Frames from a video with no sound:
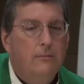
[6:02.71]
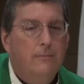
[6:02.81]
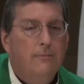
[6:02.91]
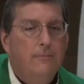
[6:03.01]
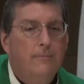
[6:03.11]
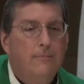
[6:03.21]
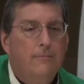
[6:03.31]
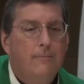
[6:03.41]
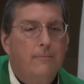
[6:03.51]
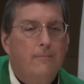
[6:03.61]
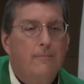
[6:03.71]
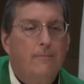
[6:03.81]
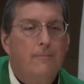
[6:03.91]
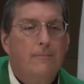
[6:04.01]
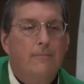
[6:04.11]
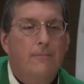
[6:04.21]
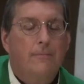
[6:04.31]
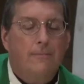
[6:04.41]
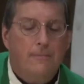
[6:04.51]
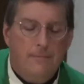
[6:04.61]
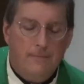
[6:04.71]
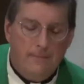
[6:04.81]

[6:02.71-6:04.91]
(no one is talking)